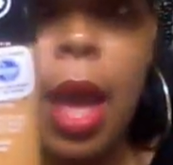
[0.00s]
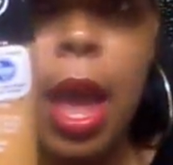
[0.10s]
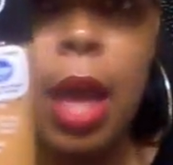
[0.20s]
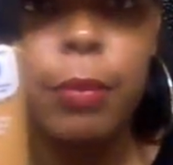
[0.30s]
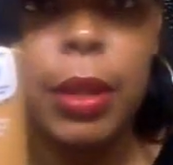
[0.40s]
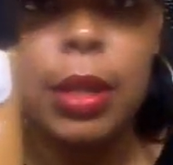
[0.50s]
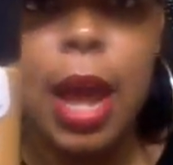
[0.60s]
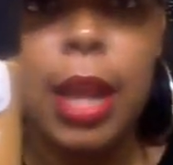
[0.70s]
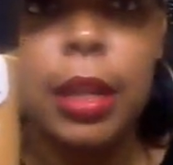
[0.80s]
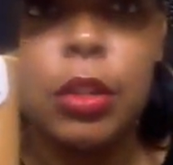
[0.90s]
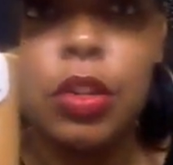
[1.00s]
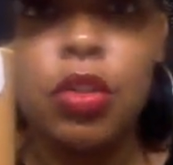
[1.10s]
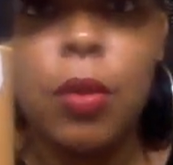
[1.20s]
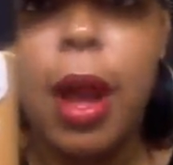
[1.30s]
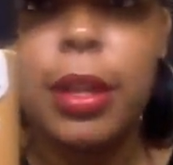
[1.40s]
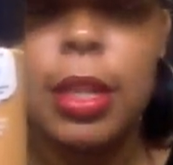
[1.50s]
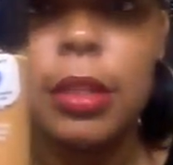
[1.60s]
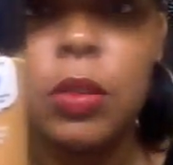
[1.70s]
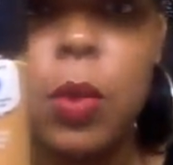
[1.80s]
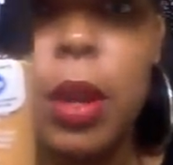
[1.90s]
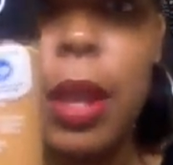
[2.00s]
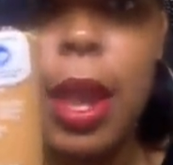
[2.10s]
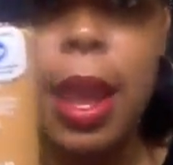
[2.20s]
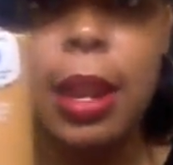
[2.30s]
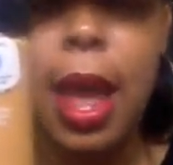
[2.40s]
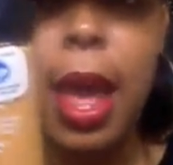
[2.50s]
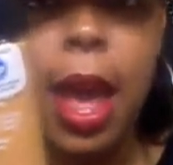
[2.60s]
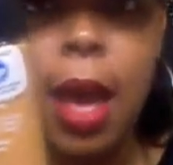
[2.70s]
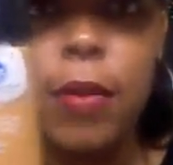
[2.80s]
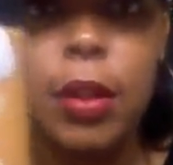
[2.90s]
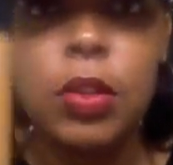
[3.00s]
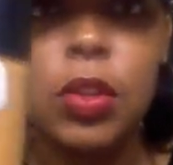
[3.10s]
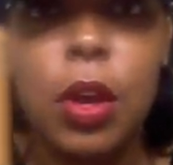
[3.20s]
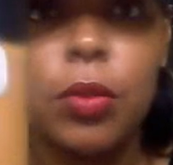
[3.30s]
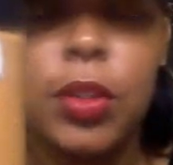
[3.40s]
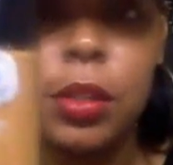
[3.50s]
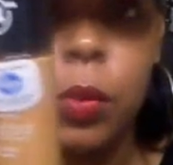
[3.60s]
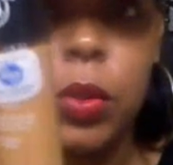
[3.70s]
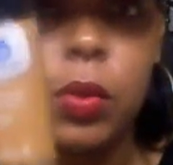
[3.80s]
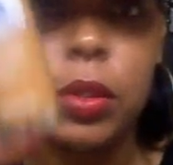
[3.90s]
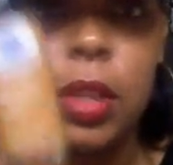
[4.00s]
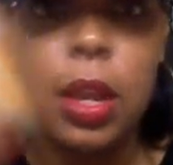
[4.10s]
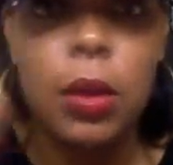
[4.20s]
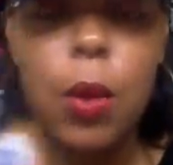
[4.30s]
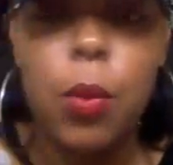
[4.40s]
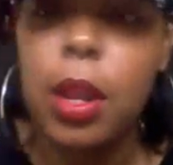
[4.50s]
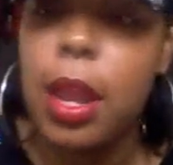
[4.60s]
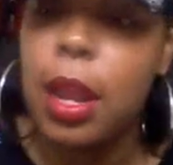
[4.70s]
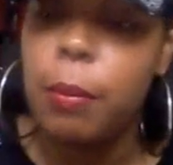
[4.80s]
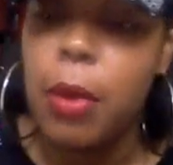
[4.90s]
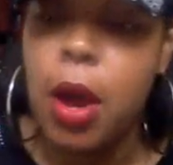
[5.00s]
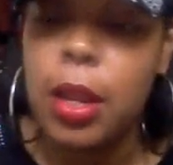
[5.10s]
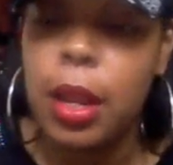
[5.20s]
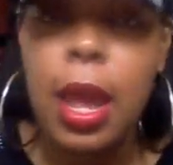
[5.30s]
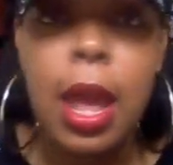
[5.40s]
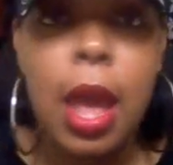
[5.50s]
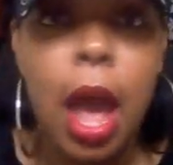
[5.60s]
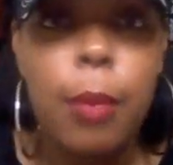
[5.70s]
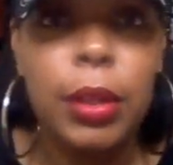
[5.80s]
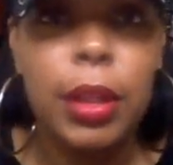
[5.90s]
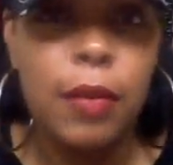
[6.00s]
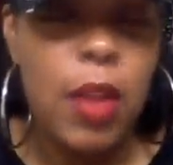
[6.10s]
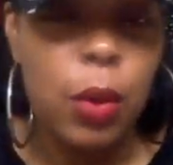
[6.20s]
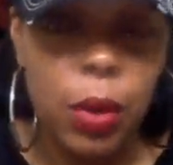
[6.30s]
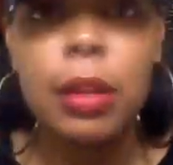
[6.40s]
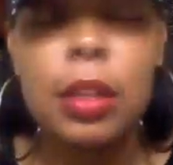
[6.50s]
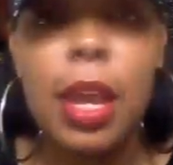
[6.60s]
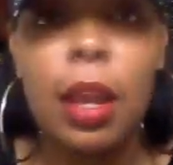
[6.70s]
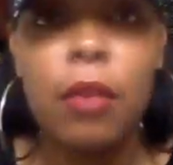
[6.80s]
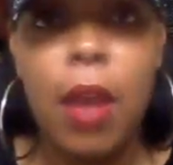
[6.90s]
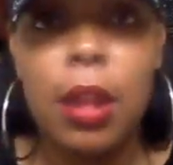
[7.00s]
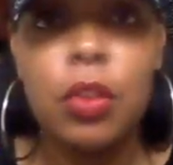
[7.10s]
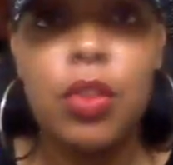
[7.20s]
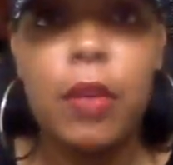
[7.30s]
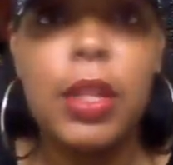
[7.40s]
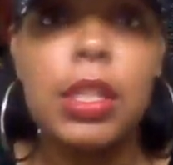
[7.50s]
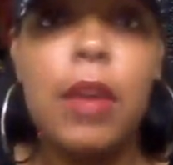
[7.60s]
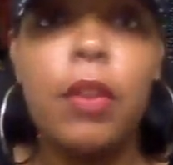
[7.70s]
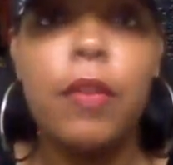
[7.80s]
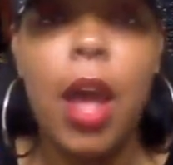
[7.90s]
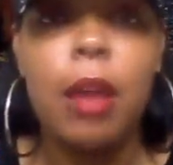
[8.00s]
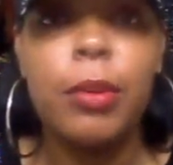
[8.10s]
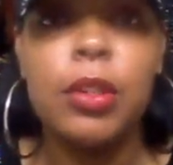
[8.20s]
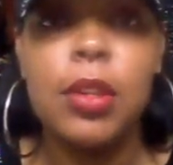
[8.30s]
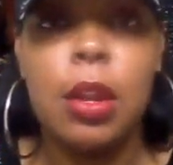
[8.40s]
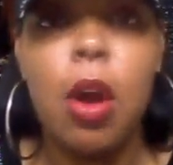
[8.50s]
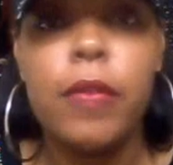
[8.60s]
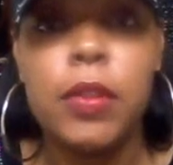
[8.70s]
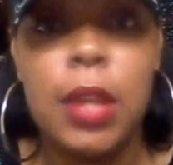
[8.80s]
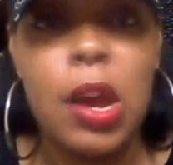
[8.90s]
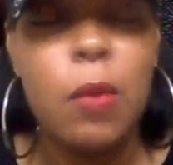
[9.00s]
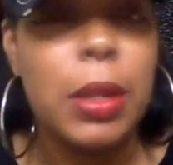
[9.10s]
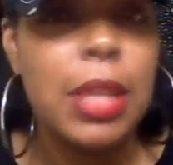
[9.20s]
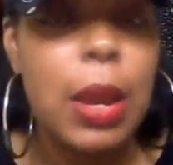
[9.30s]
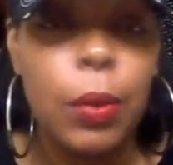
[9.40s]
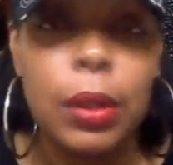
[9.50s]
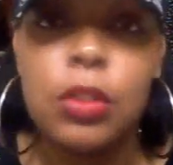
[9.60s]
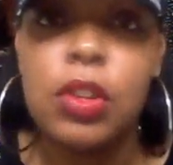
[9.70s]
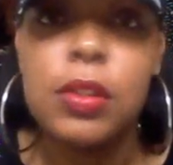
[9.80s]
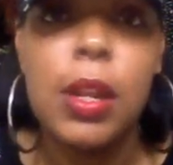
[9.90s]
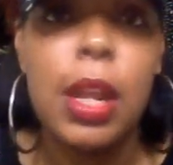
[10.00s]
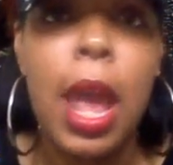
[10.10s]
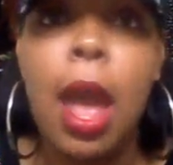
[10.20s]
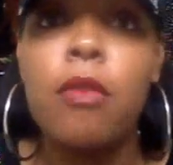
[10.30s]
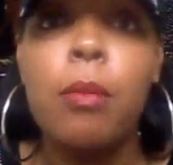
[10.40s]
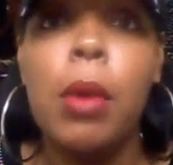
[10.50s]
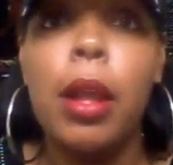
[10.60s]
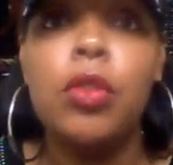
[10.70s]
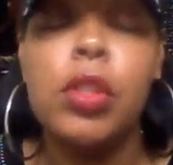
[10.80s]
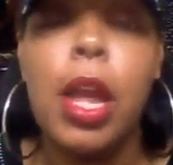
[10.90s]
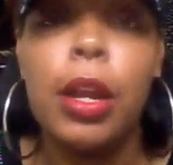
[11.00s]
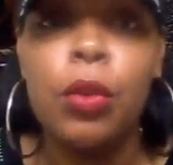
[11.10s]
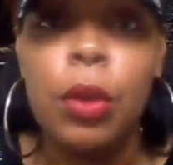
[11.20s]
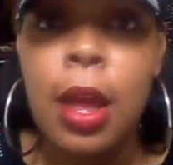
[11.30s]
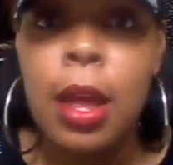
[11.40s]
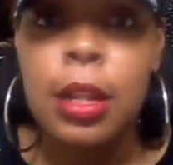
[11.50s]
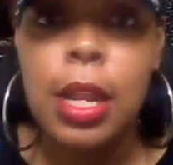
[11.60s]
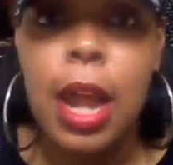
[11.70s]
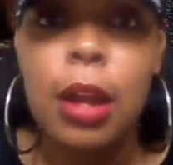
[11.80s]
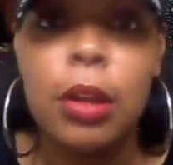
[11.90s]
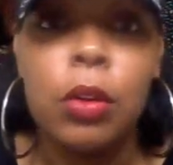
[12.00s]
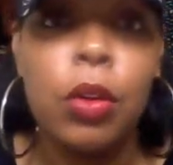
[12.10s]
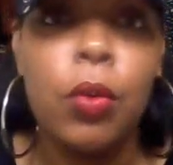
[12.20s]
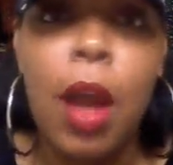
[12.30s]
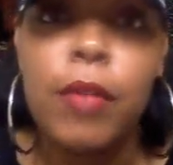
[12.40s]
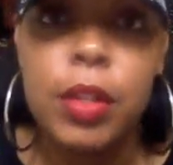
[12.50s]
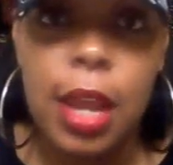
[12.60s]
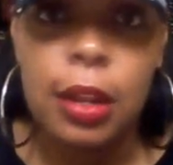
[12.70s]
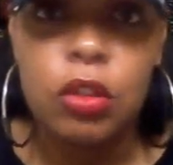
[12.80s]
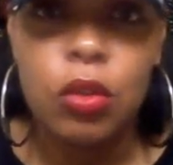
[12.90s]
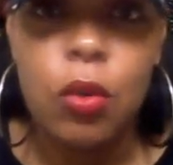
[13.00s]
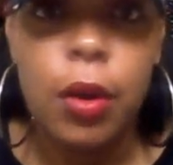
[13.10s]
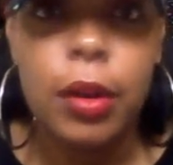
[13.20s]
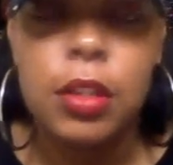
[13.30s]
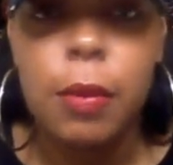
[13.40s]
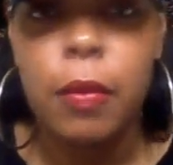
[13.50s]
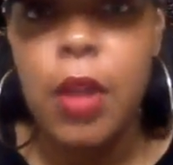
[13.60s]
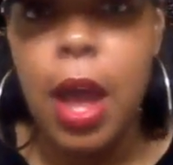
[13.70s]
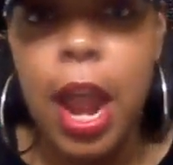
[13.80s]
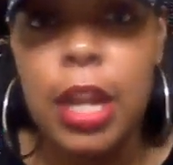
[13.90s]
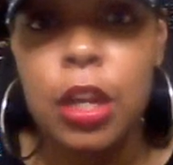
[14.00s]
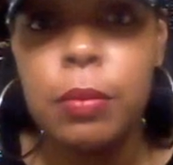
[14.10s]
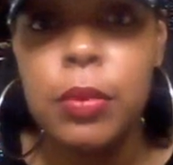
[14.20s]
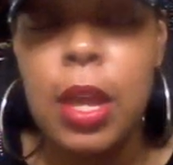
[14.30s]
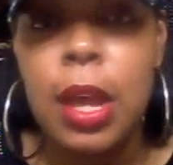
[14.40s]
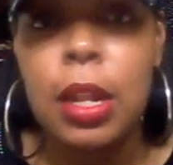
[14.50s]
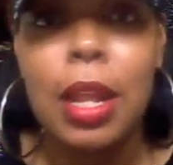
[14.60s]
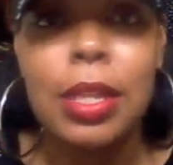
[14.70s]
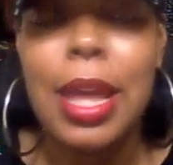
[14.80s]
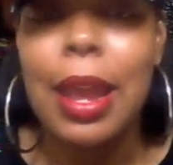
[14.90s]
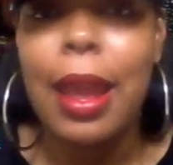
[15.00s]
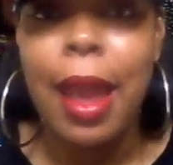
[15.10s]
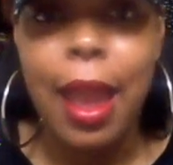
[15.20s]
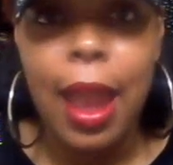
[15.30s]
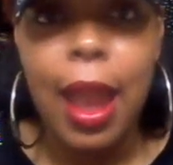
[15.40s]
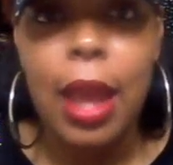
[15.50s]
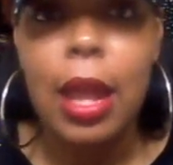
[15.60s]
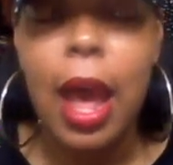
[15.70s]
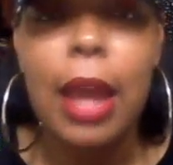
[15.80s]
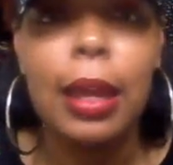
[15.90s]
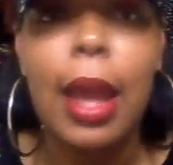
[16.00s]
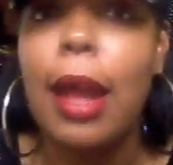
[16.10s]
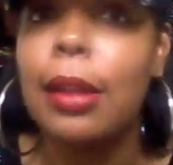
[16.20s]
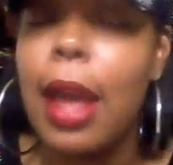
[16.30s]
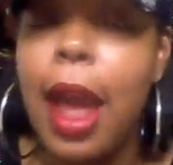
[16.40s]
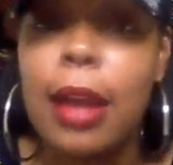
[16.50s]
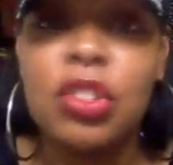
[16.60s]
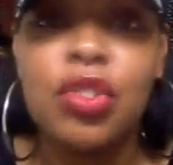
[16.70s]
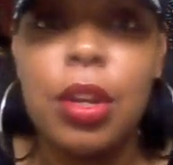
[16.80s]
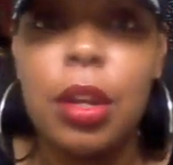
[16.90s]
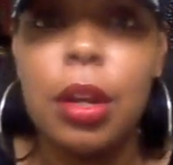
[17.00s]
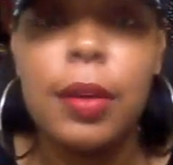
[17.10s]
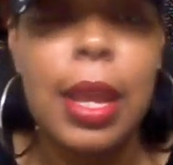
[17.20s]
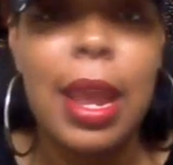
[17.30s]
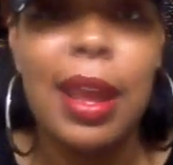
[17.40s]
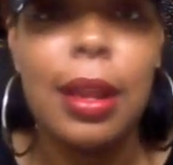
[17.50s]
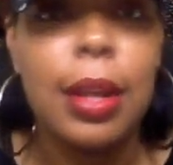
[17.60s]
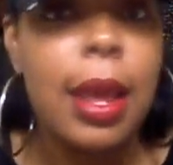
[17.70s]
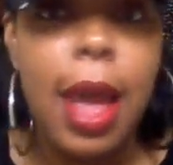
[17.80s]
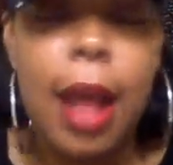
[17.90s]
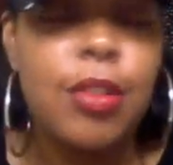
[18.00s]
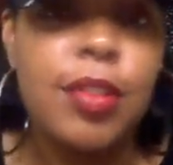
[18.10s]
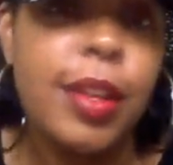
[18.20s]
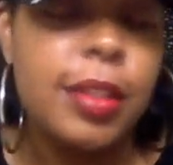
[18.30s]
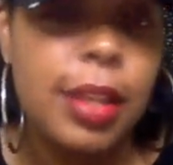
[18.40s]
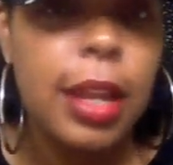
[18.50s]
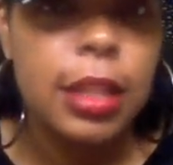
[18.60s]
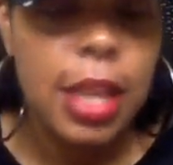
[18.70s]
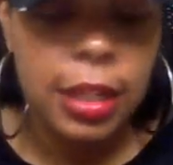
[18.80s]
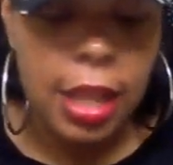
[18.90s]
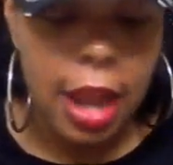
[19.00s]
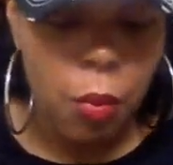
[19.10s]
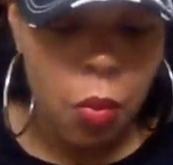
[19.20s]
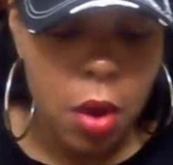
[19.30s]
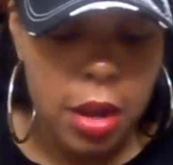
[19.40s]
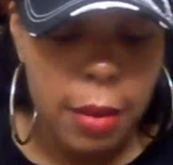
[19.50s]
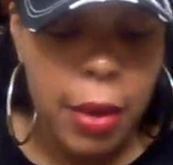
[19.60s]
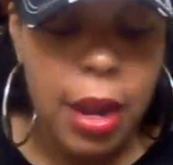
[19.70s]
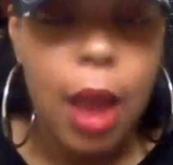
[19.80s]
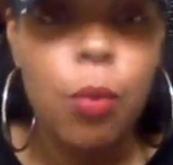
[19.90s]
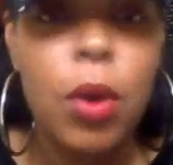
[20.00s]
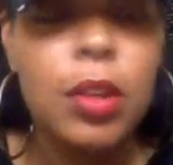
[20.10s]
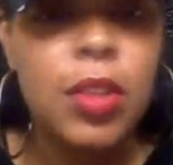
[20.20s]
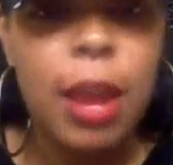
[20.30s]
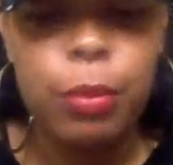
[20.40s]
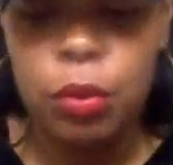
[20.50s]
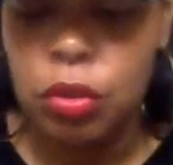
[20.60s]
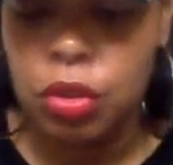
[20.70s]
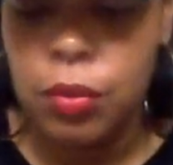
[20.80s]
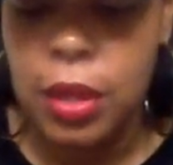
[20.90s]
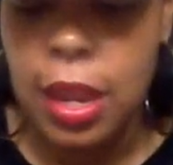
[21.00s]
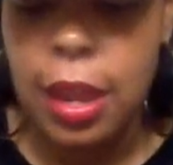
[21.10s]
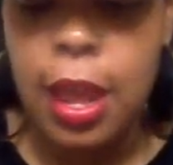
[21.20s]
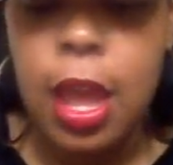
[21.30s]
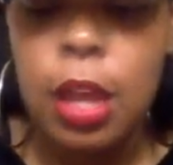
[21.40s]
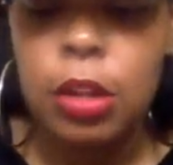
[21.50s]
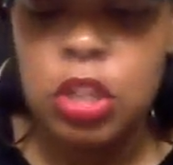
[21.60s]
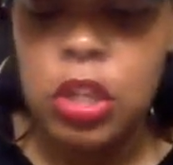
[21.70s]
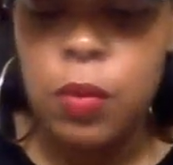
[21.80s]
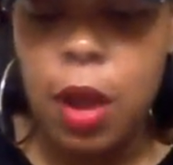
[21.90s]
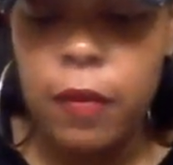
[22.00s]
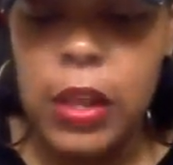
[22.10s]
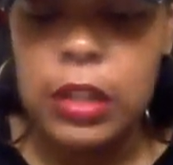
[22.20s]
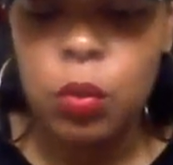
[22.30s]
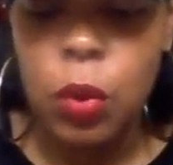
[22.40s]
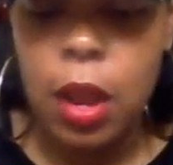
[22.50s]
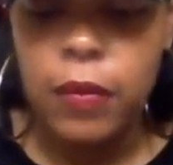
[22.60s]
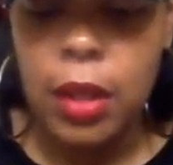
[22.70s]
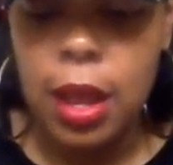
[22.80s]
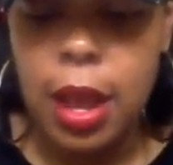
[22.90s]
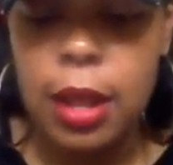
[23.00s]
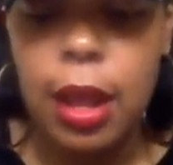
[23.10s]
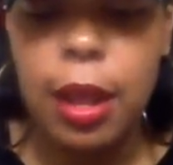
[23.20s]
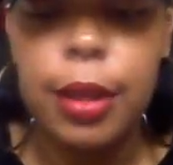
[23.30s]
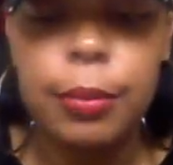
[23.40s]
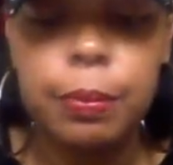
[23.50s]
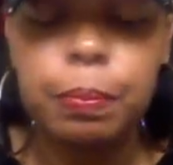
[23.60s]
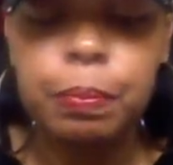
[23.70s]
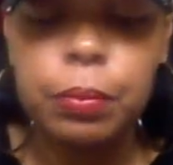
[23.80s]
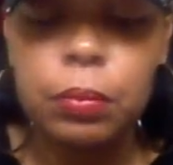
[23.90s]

I have been dying to try this one and I haven't. So since it was on sale, I went ahead and bought it. I believe they really take advantage of the 75% off sale, but they really just didn't have much that that I gravitated towards some of the items that they had I got last year and I just didn't see anything that I wanted but I was able to get two of these Revlon um,